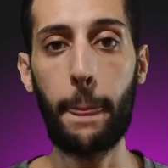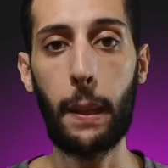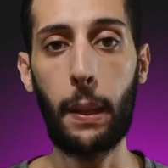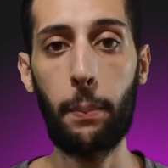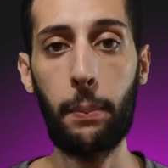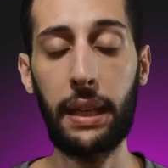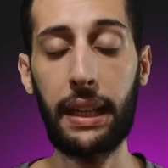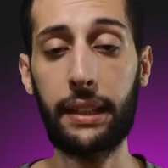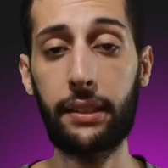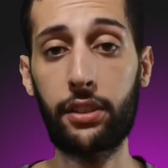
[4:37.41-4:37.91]

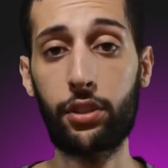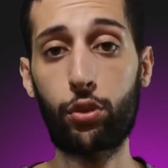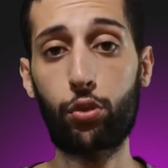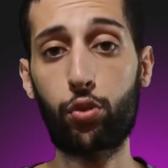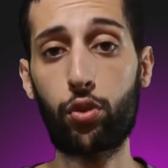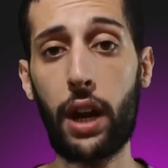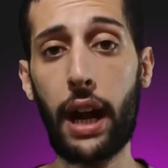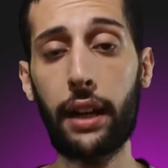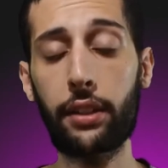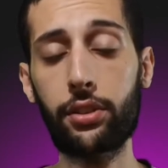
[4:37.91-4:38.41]
make the
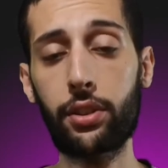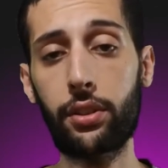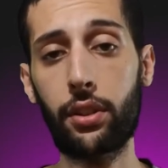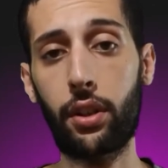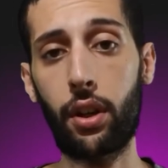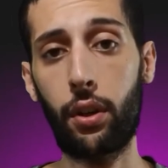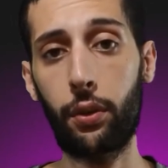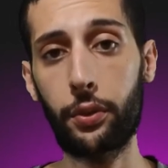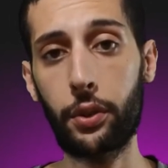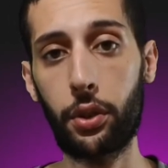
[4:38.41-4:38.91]
structure
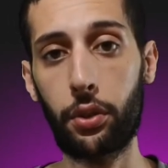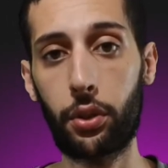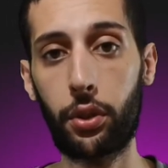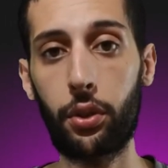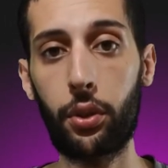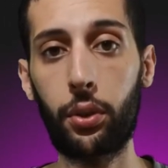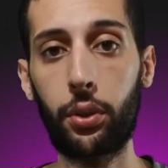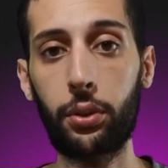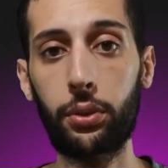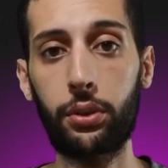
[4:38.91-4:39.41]
of your
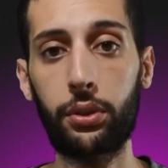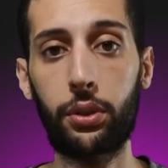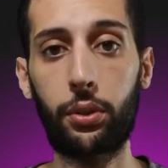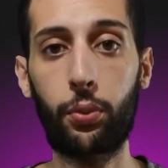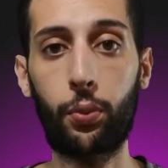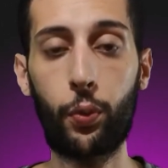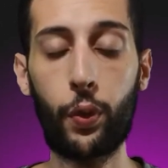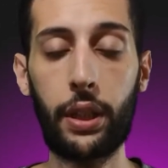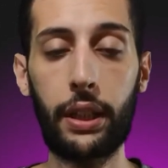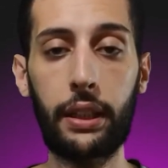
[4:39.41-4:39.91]
code
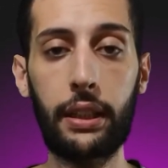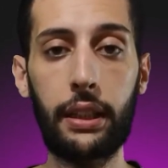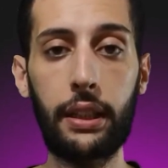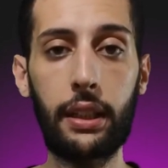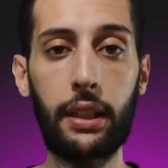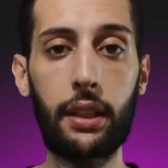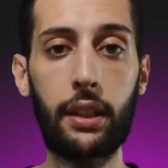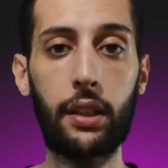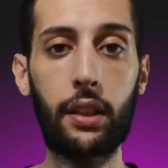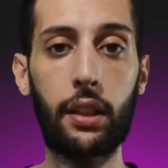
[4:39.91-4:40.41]

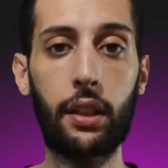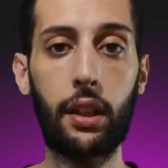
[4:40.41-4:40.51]
really